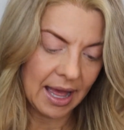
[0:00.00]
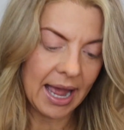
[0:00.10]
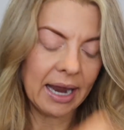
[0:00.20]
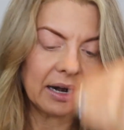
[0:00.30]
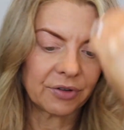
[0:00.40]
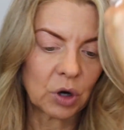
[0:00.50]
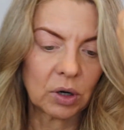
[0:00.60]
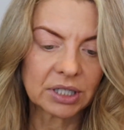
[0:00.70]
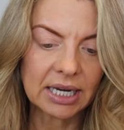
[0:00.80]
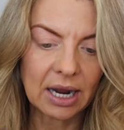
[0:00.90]
And of
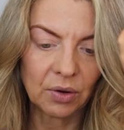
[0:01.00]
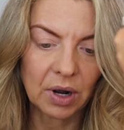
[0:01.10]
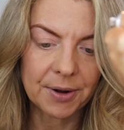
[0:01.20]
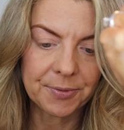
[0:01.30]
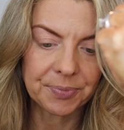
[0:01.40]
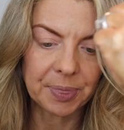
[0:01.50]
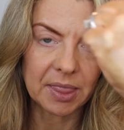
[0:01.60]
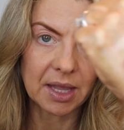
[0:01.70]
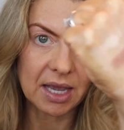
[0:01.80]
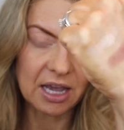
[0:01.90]
course, now,
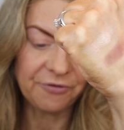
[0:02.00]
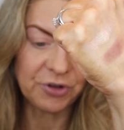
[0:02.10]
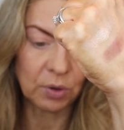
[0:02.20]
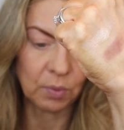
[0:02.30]
if you're